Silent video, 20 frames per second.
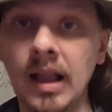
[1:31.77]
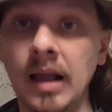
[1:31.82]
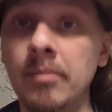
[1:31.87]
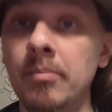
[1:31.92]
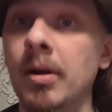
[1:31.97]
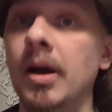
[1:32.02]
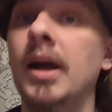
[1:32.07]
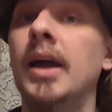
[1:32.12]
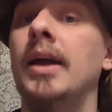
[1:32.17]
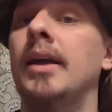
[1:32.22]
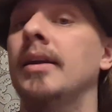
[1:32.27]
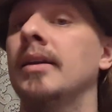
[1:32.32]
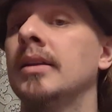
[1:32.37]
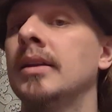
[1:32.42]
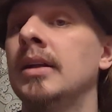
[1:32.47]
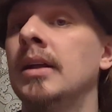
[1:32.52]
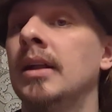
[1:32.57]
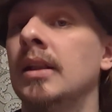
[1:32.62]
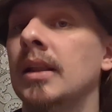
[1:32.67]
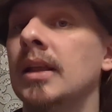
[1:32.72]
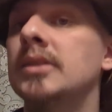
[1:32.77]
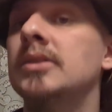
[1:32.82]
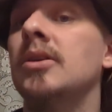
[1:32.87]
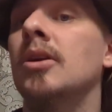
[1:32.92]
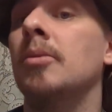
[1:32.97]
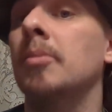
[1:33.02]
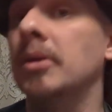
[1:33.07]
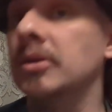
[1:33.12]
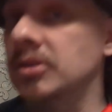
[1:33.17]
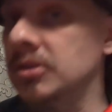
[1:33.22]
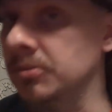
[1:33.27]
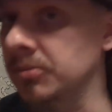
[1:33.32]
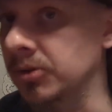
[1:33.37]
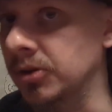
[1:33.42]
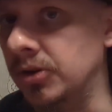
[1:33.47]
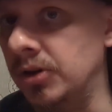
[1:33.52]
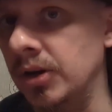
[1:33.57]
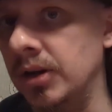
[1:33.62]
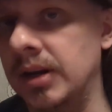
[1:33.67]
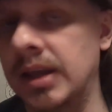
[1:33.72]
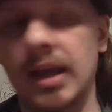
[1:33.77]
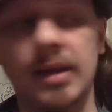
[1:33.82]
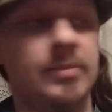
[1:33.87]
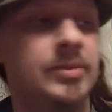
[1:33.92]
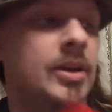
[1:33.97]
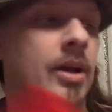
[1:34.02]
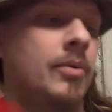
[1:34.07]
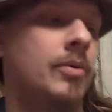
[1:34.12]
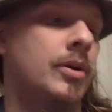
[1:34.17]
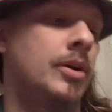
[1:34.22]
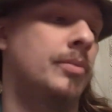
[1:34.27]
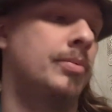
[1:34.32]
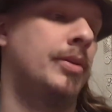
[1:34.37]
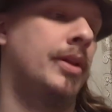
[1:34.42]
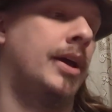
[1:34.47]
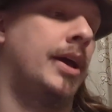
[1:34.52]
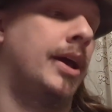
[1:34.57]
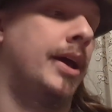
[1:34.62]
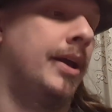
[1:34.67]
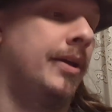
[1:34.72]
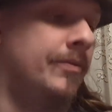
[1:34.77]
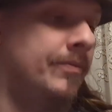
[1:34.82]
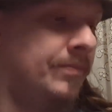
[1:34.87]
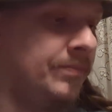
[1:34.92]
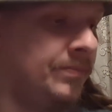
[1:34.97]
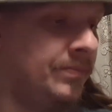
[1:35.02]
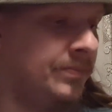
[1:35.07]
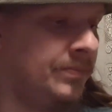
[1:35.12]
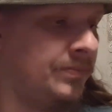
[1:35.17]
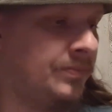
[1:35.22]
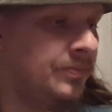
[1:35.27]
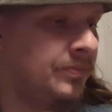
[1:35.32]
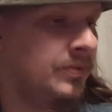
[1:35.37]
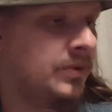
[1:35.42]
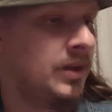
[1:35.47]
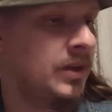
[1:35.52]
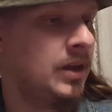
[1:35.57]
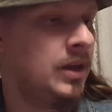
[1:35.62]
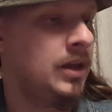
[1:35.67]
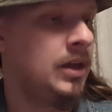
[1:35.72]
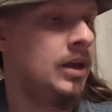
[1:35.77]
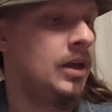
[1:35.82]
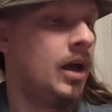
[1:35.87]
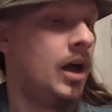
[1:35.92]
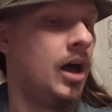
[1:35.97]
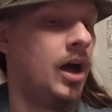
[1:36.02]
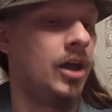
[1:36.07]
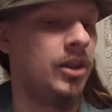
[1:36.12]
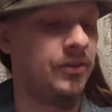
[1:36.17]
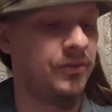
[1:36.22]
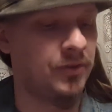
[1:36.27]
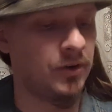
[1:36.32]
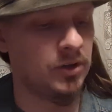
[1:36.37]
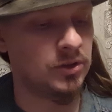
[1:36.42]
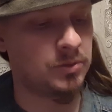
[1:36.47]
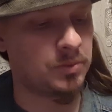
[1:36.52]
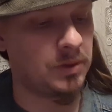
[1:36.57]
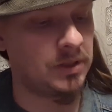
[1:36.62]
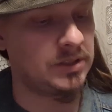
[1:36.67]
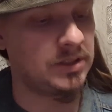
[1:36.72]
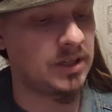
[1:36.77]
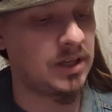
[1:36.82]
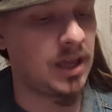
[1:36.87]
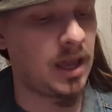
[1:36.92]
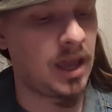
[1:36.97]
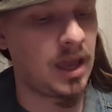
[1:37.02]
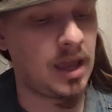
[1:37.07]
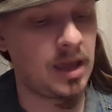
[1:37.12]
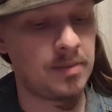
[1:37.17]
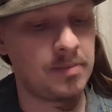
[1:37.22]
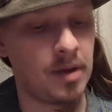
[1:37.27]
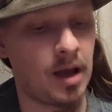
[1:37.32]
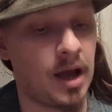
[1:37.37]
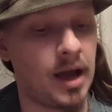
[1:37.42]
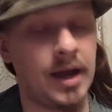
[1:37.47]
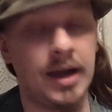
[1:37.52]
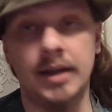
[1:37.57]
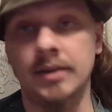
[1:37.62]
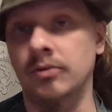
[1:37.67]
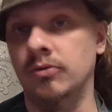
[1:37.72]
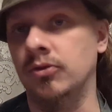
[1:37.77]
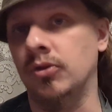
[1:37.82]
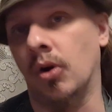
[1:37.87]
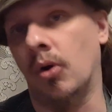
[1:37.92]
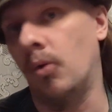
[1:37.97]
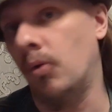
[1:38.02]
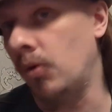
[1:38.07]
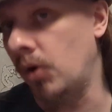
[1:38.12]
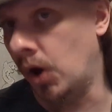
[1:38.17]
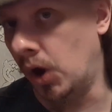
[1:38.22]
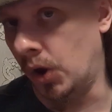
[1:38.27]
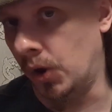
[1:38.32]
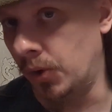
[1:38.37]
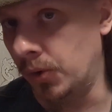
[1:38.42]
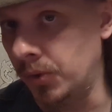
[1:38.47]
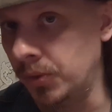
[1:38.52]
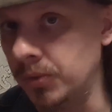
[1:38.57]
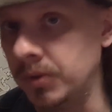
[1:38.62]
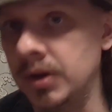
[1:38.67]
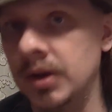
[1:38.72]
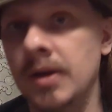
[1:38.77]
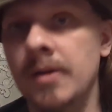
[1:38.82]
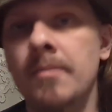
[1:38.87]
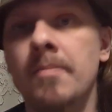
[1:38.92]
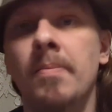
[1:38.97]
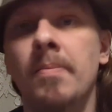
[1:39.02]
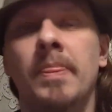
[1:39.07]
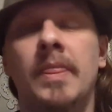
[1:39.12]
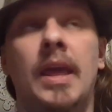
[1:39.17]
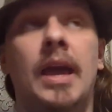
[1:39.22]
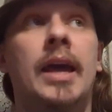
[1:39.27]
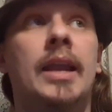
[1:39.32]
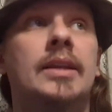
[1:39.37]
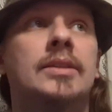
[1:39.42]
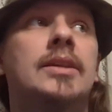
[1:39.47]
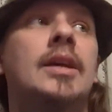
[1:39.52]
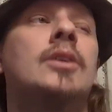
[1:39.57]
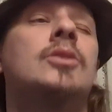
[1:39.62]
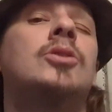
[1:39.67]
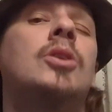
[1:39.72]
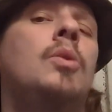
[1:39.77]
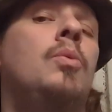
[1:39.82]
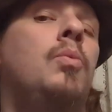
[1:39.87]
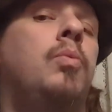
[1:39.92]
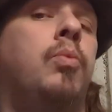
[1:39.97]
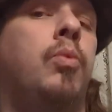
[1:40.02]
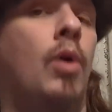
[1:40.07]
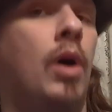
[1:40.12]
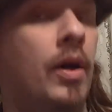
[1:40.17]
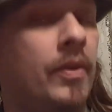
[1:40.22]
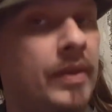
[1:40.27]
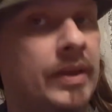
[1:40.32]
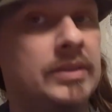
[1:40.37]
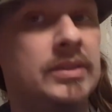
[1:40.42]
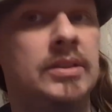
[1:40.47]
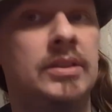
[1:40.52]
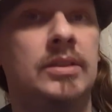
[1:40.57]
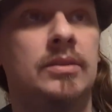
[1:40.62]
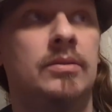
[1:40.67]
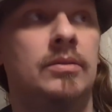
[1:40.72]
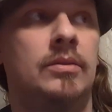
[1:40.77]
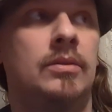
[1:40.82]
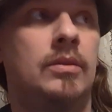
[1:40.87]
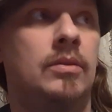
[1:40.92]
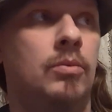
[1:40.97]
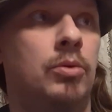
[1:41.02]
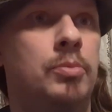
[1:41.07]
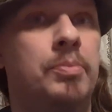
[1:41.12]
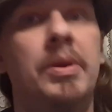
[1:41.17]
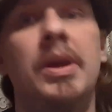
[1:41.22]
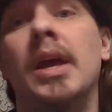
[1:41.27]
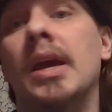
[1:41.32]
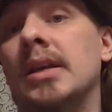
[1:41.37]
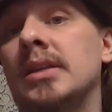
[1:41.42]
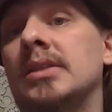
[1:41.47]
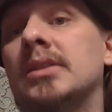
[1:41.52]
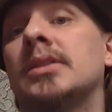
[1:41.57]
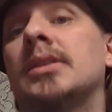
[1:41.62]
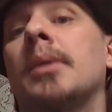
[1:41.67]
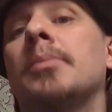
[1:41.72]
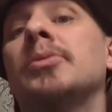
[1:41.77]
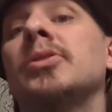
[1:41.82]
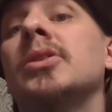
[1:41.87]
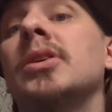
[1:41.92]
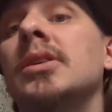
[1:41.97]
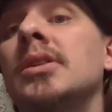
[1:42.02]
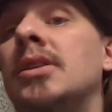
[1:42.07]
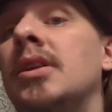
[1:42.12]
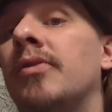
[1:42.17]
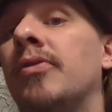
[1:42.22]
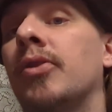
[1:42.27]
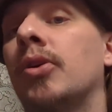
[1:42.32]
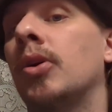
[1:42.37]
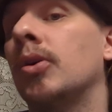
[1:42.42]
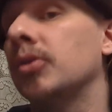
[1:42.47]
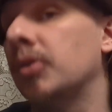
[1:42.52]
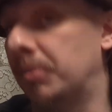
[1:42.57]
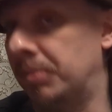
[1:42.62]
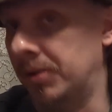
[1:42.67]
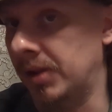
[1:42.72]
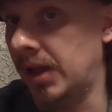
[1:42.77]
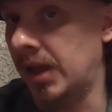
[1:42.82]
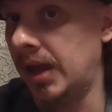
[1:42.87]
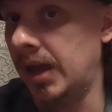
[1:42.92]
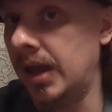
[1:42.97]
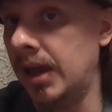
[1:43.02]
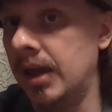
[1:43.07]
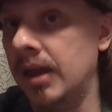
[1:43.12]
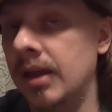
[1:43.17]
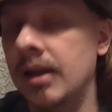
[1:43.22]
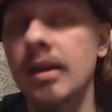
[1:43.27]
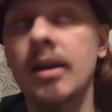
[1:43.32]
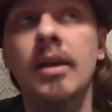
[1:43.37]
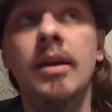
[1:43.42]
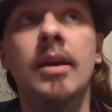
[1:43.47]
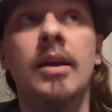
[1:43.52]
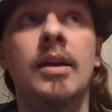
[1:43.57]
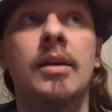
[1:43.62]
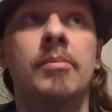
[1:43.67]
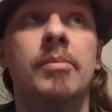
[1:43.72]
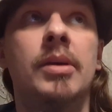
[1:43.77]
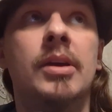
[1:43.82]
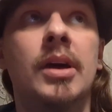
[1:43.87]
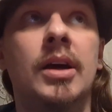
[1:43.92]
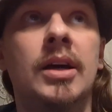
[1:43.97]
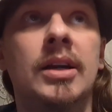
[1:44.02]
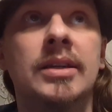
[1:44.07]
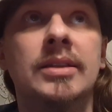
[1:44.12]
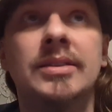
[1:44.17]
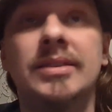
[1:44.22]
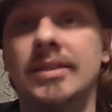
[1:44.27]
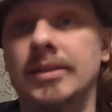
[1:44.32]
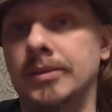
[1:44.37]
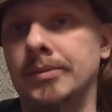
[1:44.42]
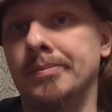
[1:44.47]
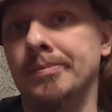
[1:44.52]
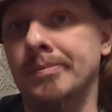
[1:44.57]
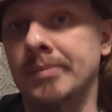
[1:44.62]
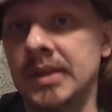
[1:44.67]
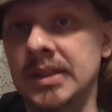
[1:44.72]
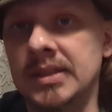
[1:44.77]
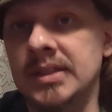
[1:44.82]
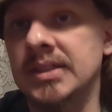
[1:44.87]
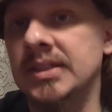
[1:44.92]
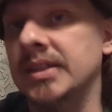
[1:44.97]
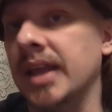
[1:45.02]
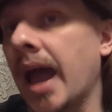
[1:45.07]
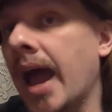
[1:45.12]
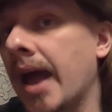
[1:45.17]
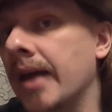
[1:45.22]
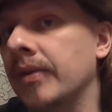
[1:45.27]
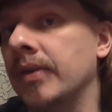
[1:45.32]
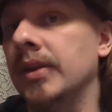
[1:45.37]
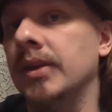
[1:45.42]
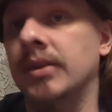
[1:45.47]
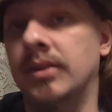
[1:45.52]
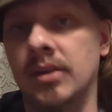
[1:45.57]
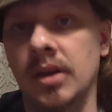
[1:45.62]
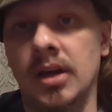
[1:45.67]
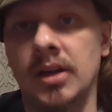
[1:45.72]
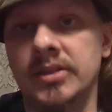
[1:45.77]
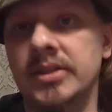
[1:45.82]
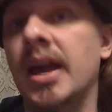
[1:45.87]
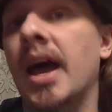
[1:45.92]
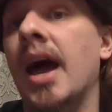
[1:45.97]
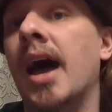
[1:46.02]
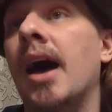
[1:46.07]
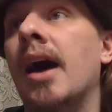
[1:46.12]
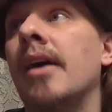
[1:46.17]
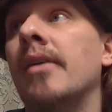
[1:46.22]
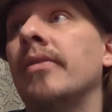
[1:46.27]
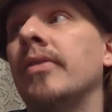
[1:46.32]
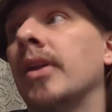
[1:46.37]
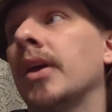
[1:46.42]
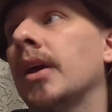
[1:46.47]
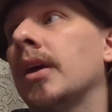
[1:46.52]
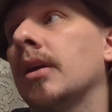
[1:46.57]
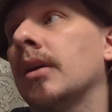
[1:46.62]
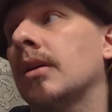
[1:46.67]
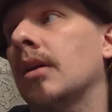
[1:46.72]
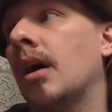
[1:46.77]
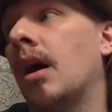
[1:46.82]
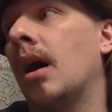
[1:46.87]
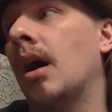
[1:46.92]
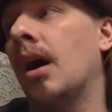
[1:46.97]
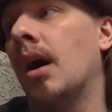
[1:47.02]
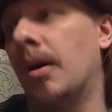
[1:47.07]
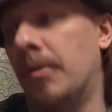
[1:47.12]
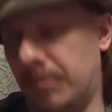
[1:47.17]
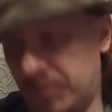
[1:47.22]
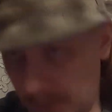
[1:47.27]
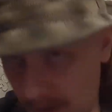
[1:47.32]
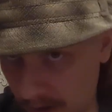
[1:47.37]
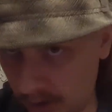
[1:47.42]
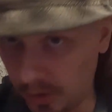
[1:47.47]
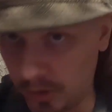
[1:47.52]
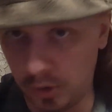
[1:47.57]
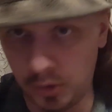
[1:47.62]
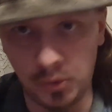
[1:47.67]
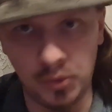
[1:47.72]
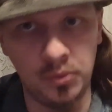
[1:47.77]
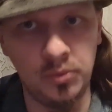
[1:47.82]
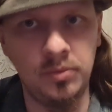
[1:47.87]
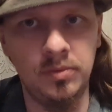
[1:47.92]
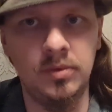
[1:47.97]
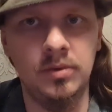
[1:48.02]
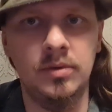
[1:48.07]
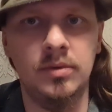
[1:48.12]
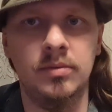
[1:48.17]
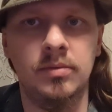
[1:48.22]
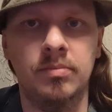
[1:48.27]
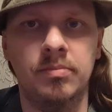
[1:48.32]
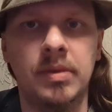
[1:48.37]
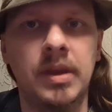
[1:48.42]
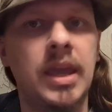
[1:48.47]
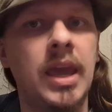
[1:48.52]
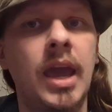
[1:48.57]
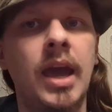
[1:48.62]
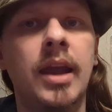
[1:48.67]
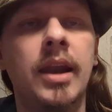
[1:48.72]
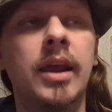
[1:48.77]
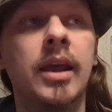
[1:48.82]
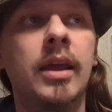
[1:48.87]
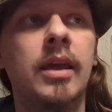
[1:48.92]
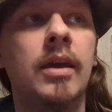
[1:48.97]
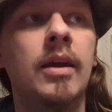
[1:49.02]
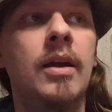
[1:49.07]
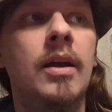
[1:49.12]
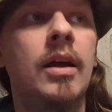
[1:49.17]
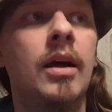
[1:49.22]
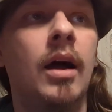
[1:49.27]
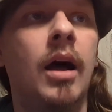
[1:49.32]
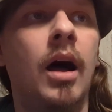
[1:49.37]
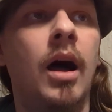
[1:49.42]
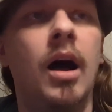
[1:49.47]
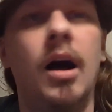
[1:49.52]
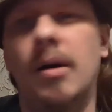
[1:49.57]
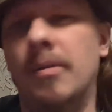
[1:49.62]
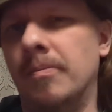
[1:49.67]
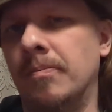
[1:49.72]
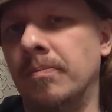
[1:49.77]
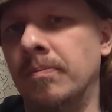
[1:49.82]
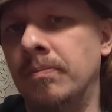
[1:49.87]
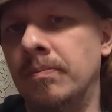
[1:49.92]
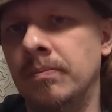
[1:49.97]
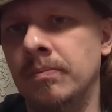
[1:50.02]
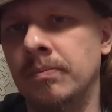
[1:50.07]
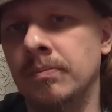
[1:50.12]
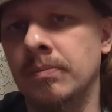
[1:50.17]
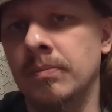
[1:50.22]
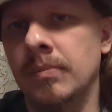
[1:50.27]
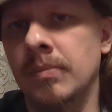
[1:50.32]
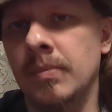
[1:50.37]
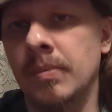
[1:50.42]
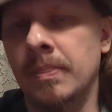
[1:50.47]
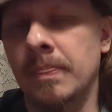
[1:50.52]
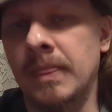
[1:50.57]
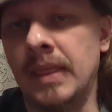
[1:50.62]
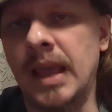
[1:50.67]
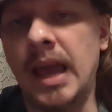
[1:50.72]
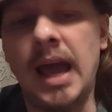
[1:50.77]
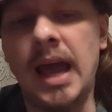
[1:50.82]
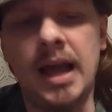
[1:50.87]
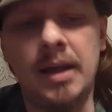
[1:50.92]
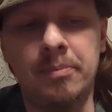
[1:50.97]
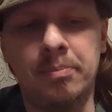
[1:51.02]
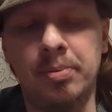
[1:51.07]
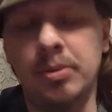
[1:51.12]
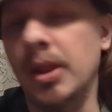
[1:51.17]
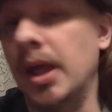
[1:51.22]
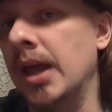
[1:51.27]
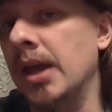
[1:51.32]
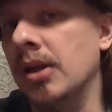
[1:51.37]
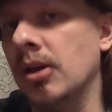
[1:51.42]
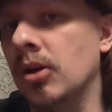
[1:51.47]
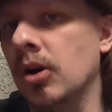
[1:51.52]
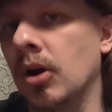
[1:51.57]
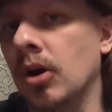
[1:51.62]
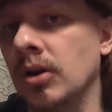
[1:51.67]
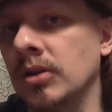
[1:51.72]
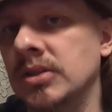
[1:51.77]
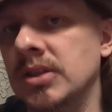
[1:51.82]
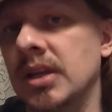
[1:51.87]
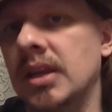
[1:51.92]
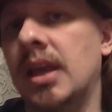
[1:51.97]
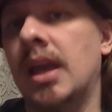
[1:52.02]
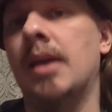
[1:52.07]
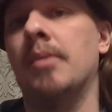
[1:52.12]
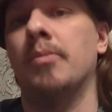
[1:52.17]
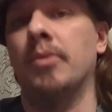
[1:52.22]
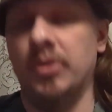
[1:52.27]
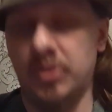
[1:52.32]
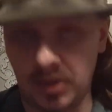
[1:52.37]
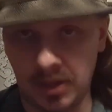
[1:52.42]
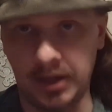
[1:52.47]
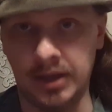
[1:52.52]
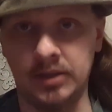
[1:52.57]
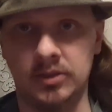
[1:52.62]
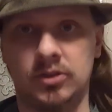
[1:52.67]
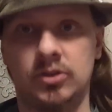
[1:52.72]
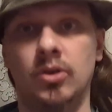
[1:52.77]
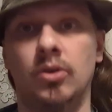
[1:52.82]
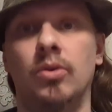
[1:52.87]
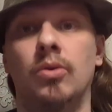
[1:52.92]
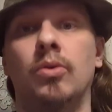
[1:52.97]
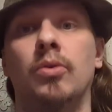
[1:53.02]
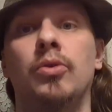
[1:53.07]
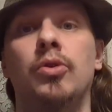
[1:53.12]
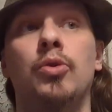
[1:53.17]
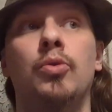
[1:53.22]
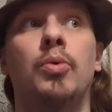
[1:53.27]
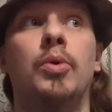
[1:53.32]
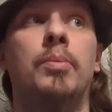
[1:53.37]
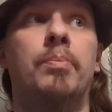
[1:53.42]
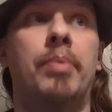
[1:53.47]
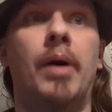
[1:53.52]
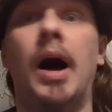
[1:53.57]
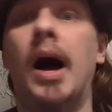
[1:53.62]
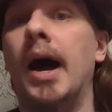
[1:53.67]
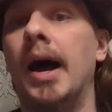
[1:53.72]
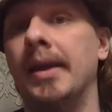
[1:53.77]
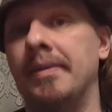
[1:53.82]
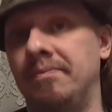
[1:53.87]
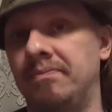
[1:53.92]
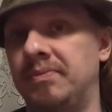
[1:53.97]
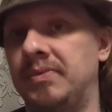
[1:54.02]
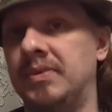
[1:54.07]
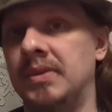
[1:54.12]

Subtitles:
But let's talk about some good games I want to play. The first one is a game I don't own, and it's actually one that would be exceptionally difficult to play because it sadly does have like a loot mechanic. It had playing cards that came with it, so you would buy